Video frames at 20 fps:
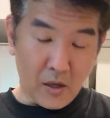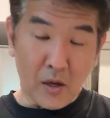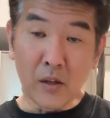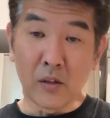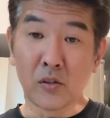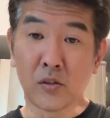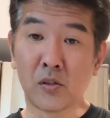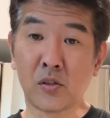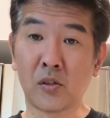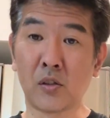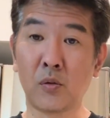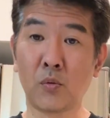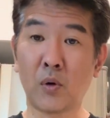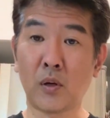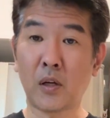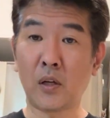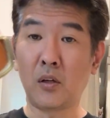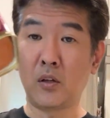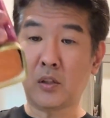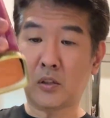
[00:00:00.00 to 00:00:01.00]
and see
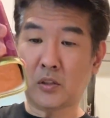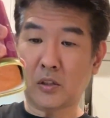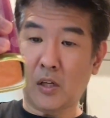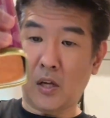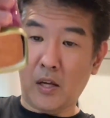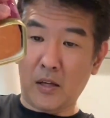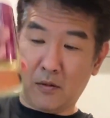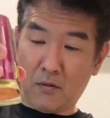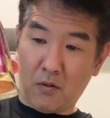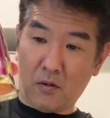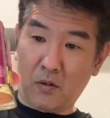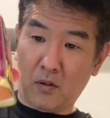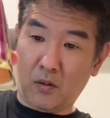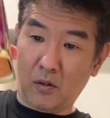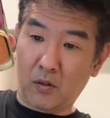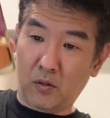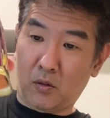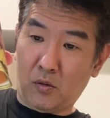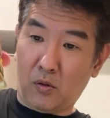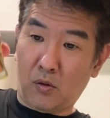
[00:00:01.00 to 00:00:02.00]
what it looks like.
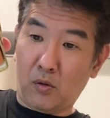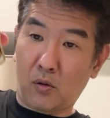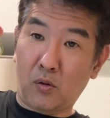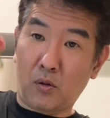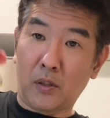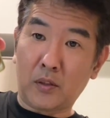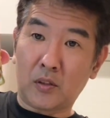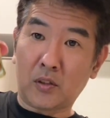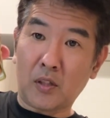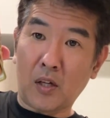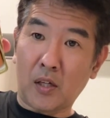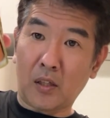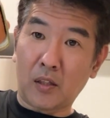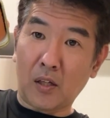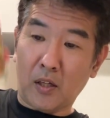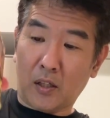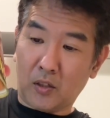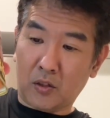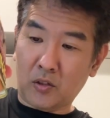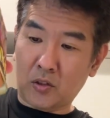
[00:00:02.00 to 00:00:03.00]
Oh, it's got
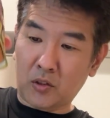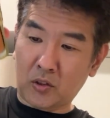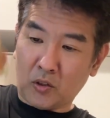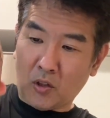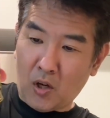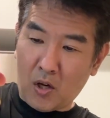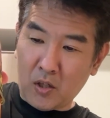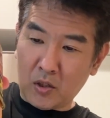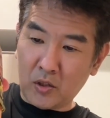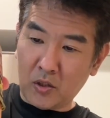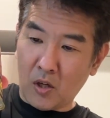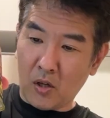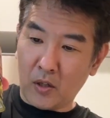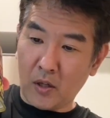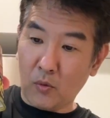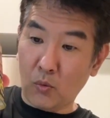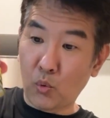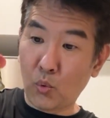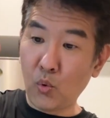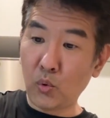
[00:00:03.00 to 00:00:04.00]
like sauce on
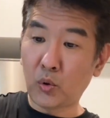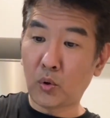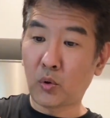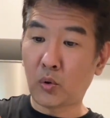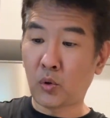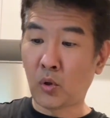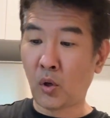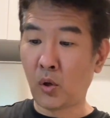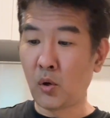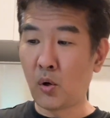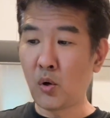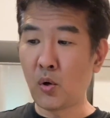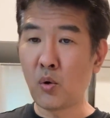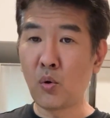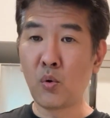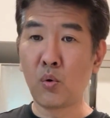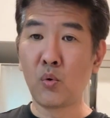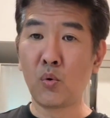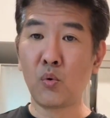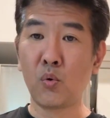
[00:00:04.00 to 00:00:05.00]
it. Ooh,
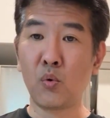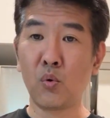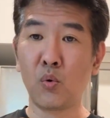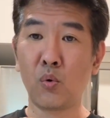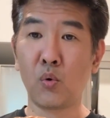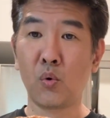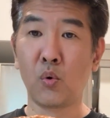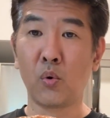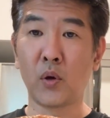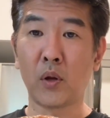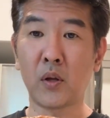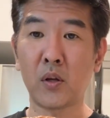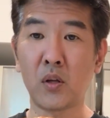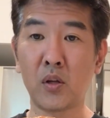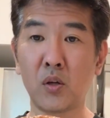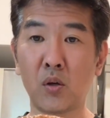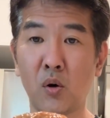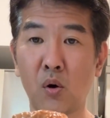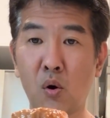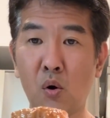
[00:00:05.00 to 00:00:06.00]
there
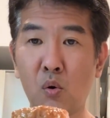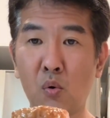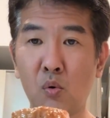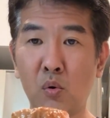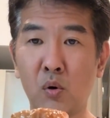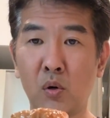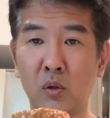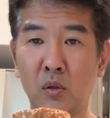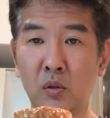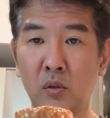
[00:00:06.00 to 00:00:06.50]
you go.